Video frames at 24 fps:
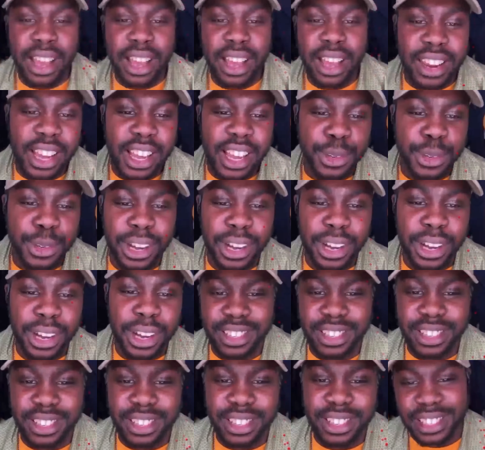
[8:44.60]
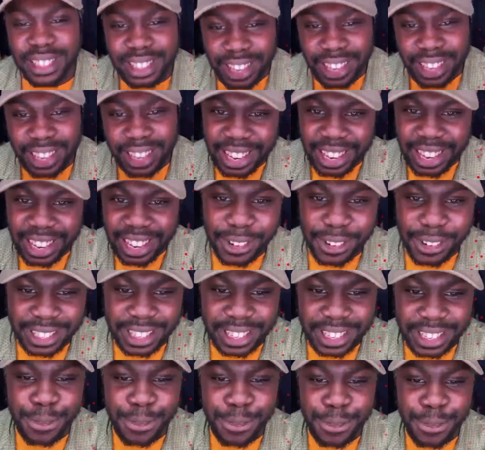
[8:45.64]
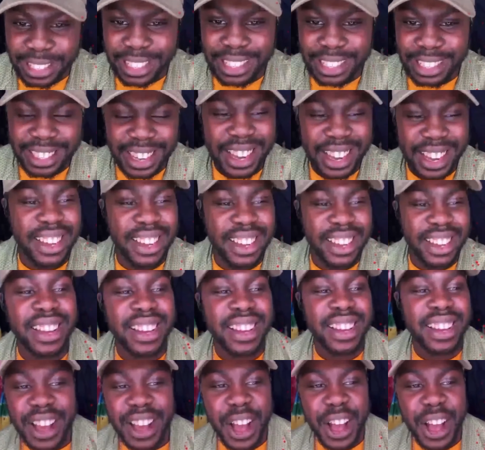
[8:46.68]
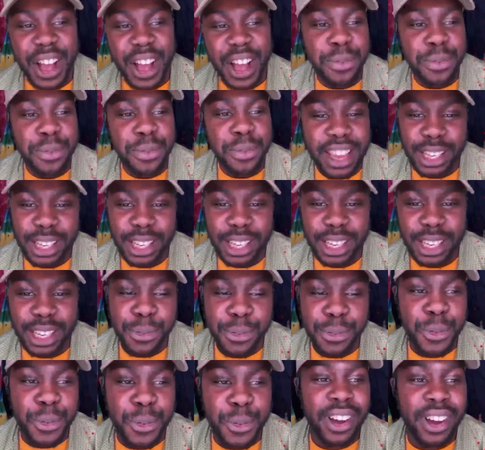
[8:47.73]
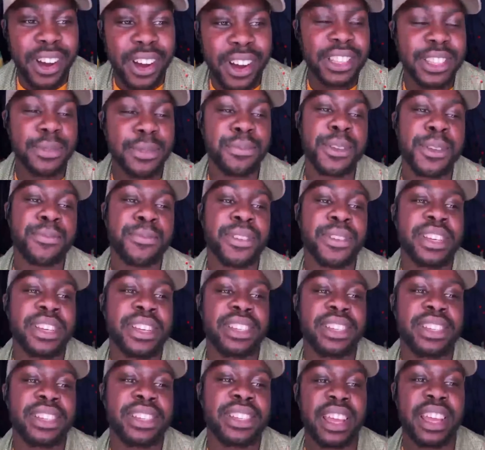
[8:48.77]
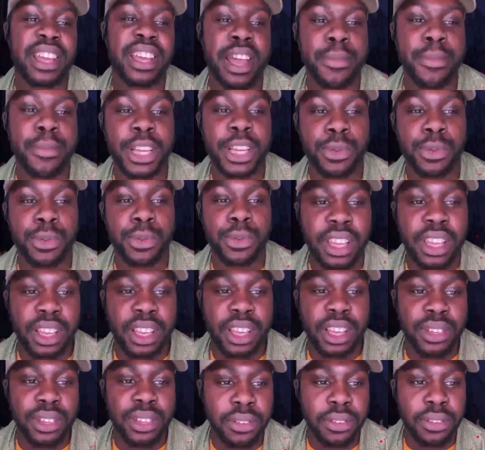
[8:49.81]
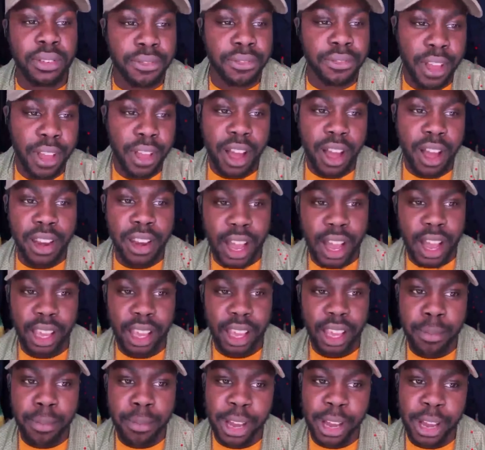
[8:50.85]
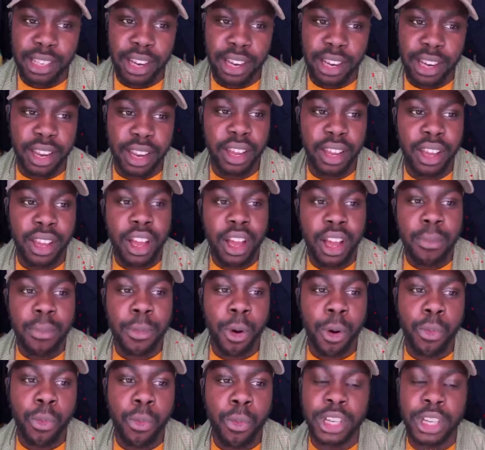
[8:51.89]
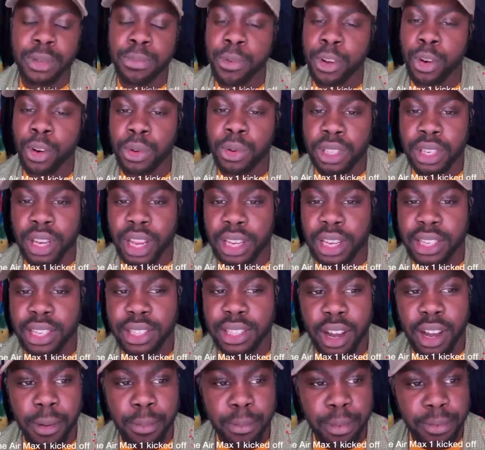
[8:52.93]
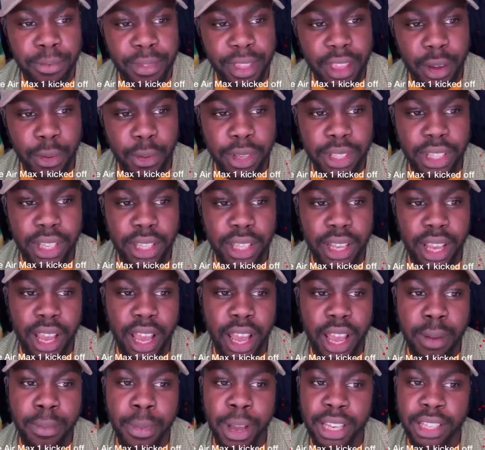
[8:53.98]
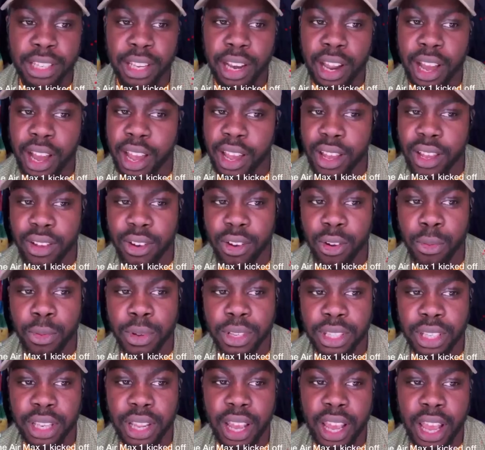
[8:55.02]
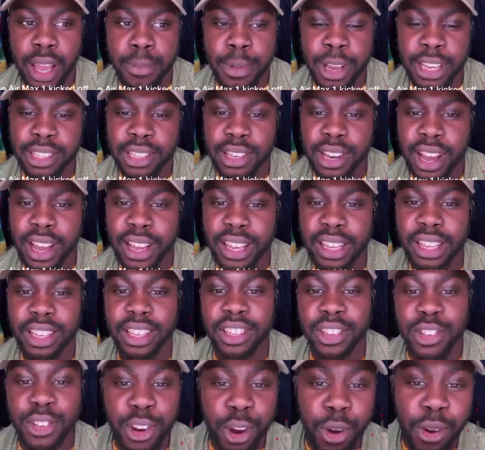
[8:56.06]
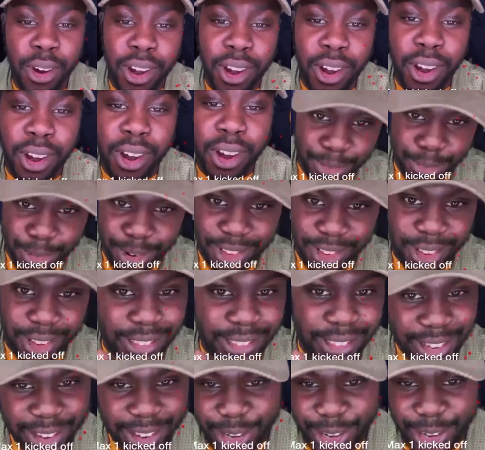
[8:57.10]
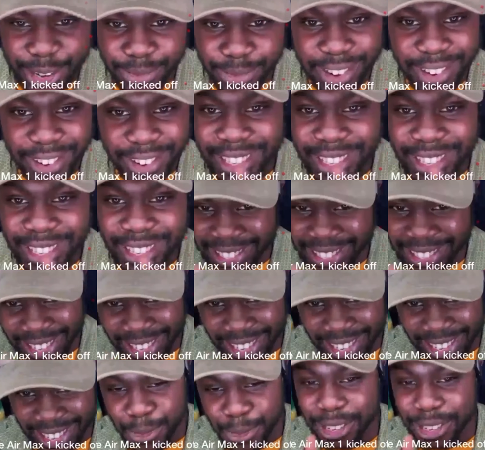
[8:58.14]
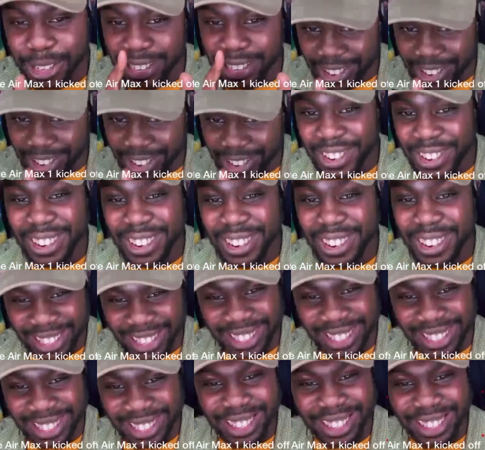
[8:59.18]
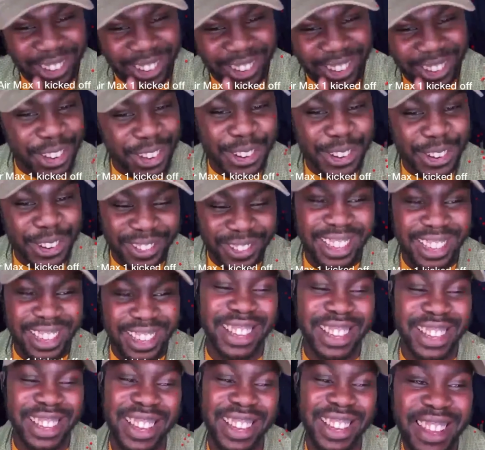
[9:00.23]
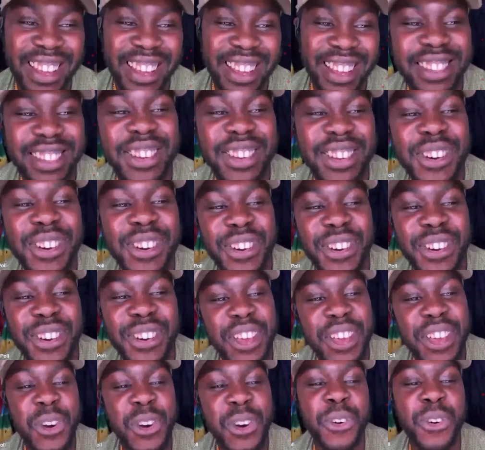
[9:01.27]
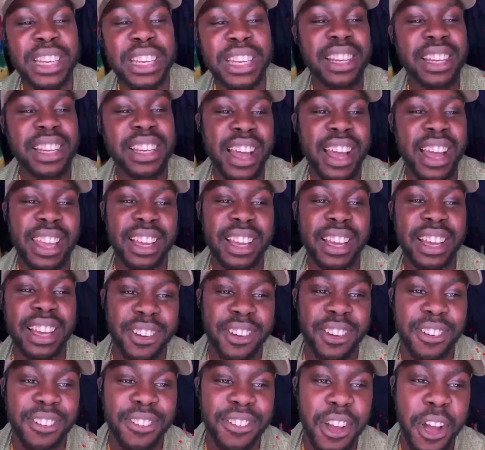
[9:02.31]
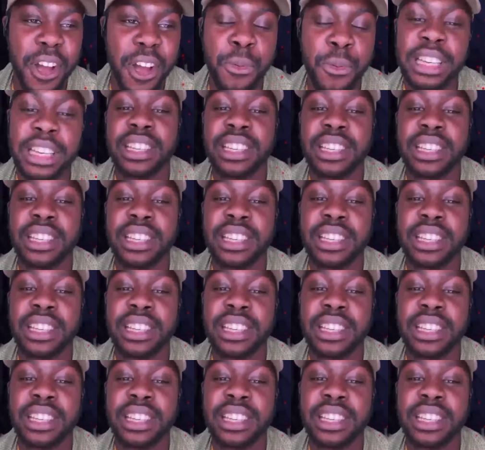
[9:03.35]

next one. So just stay tight for a second, bro. Sit tight. The next one we want to ask the people is, the Air Max 1 kicked off Nike Air Max line, but which model was next up? Was it the Air Max Lite or was it the Air Max 90? You don't answer, bro. Don't tell them. You don't need you to tell them, bro. I know you know the answer. Don't tell them. So cool. Which line kicked off? Which